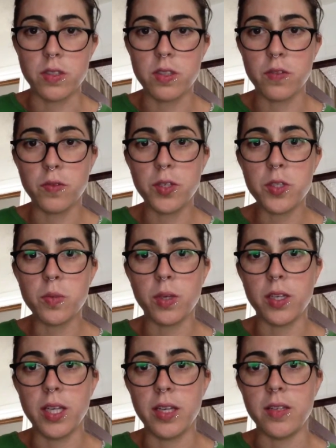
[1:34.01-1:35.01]
The first
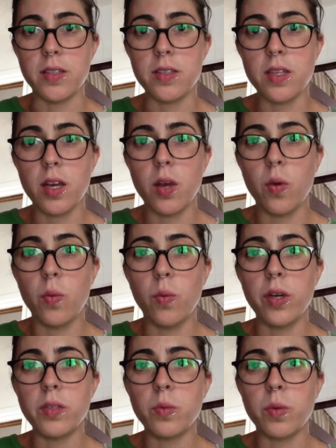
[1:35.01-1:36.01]
one is,
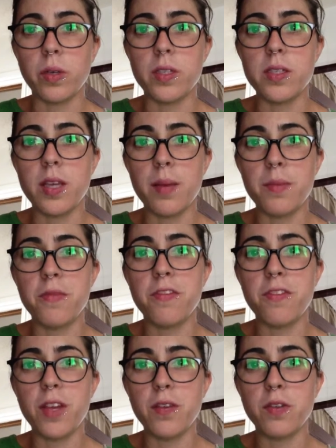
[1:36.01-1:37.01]
what were some
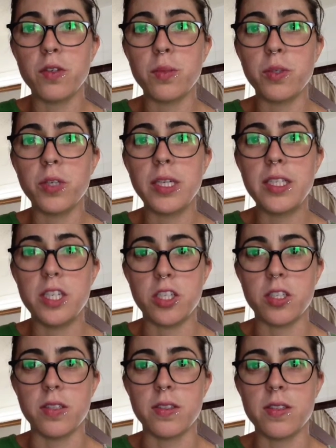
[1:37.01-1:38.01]
favorable
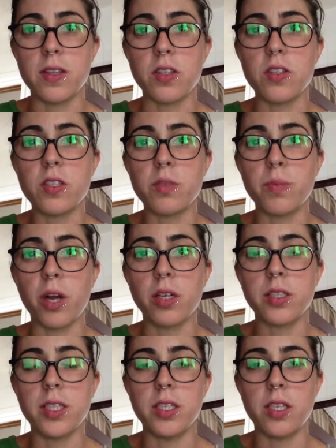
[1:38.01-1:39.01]
conditions that sparked
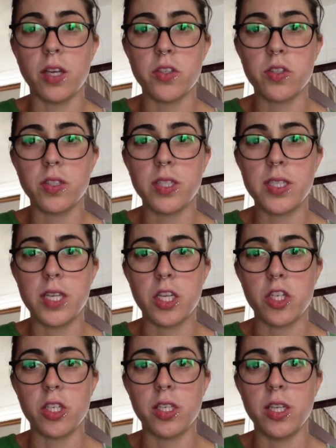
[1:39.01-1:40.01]

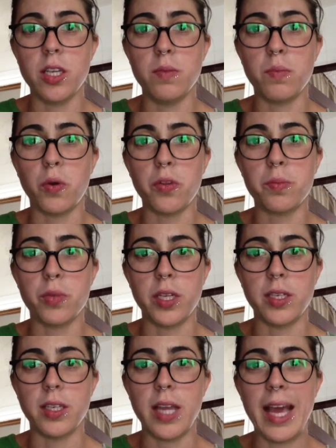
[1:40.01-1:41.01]
industrialization in both
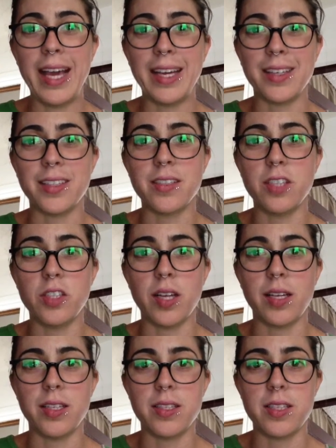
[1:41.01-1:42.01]
Britain and the
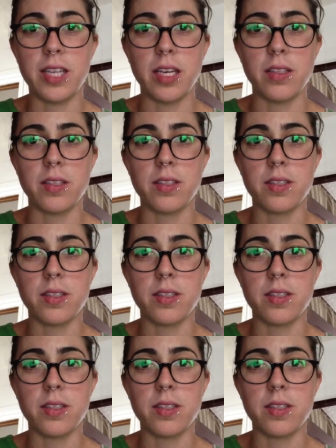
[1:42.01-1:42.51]
United States?